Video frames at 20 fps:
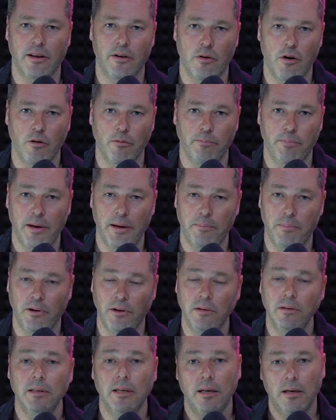their own
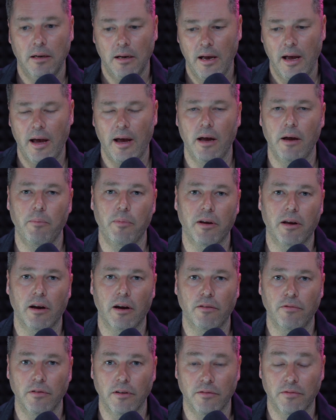people, hey, be
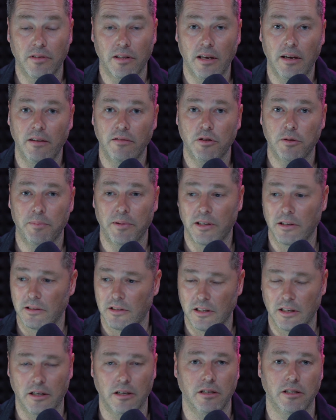careful of thieves because
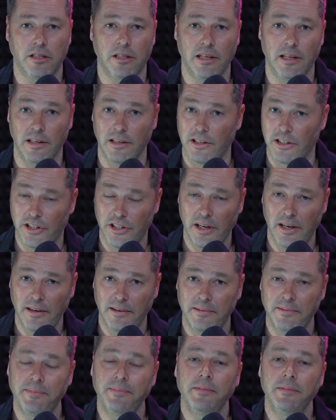they're going to steal your shit?